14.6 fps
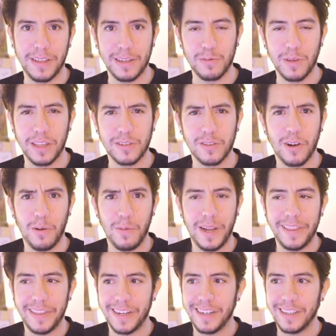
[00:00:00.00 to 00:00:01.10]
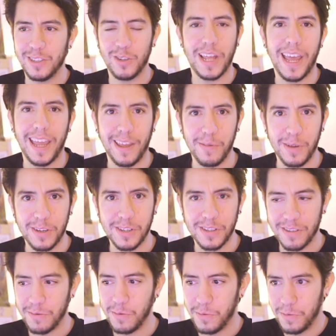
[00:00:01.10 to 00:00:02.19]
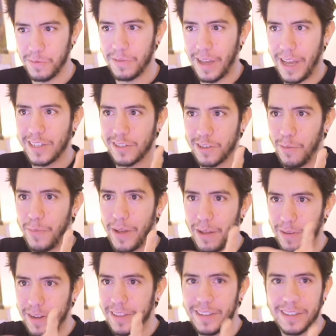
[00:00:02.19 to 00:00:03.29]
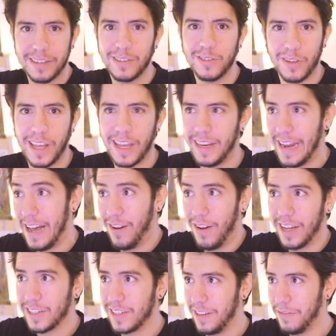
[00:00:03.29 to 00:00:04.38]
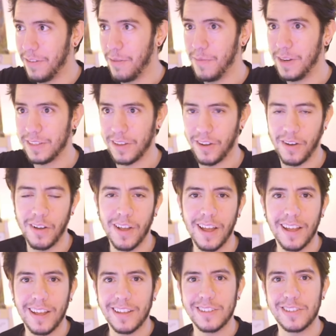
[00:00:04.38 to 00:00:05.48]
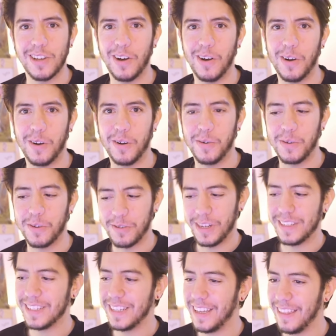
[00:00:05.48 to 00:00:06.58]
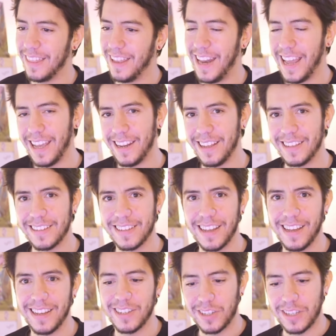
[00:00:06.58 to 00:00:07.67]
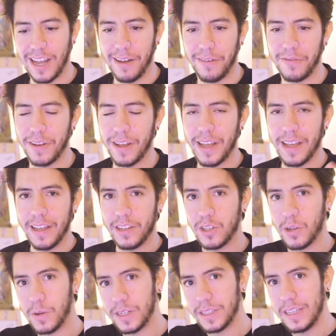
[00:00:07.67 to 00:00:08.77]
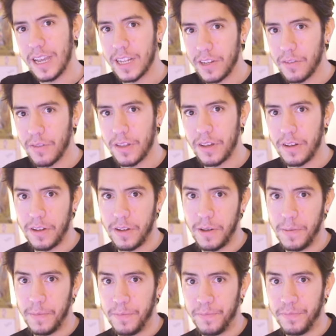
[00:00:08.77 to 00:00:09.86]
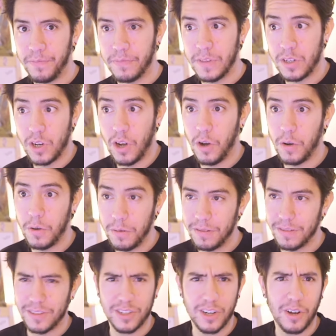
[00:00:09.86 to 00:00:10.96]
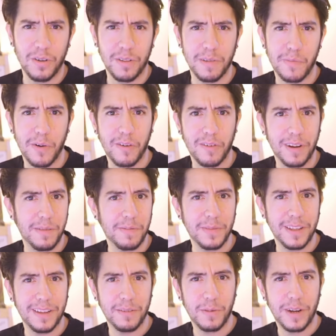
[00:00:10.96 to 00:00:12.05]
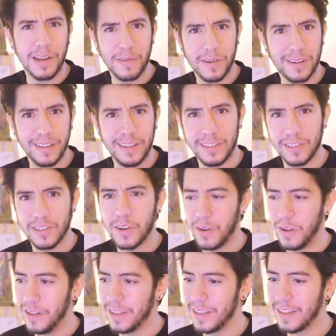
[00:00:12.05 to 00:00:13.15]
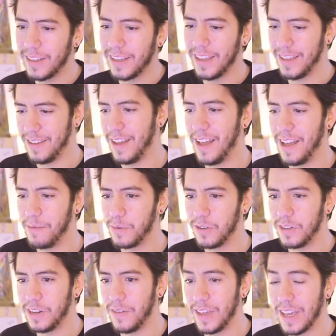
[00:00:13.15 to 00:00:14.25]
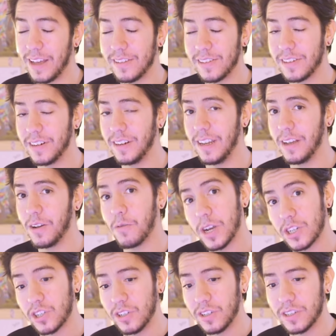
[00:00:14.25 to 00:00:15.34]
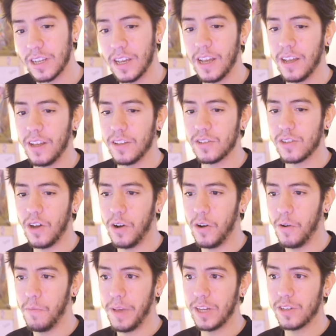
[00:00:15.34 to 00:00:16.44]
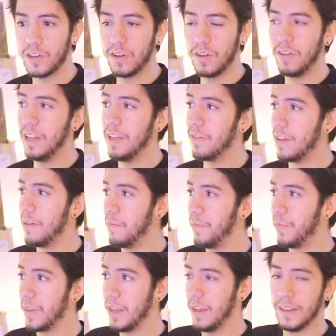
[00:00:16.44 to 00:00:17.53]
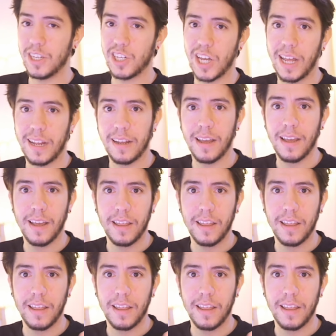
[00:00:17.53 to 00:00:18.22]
That's why it's called Blender Today, because I just compiled Blender today now, actually 5 minutes ago. So we want to see the latest stuff. Towards the end of the program, whatever this is called, I'm going to be answering questions. So make sure you leave them in the chat.